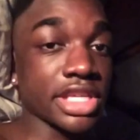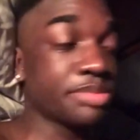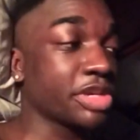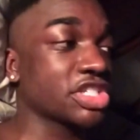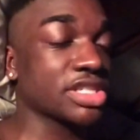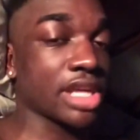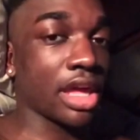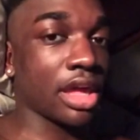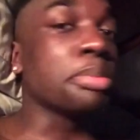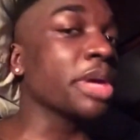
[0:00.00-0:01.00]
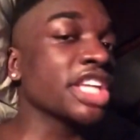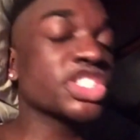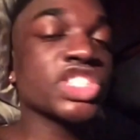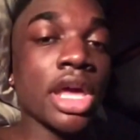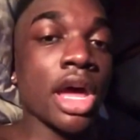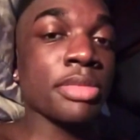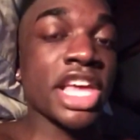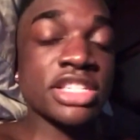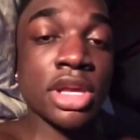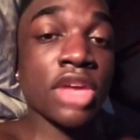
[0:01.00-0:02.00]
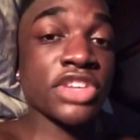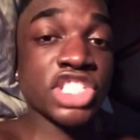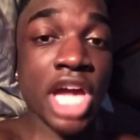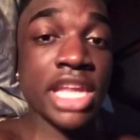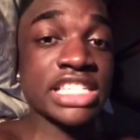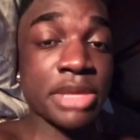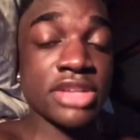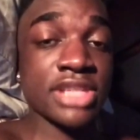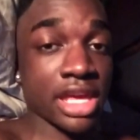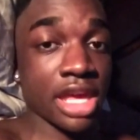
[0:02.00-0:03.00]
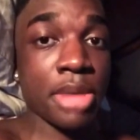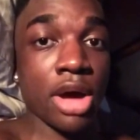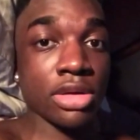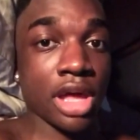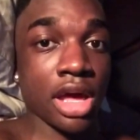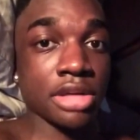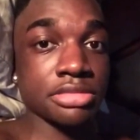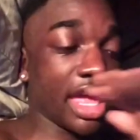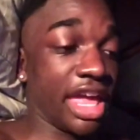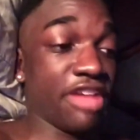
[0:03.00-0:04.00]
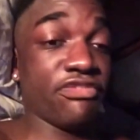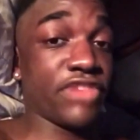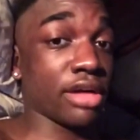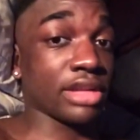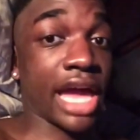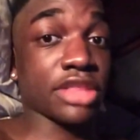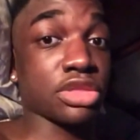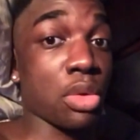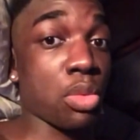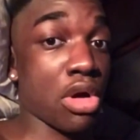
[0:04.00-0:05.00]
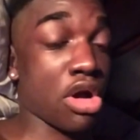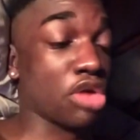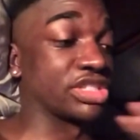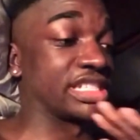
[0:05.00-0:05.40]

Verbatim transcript: This bitch said, Bitch, shut up, that's why your vagina smells like Ebola. It felt like the world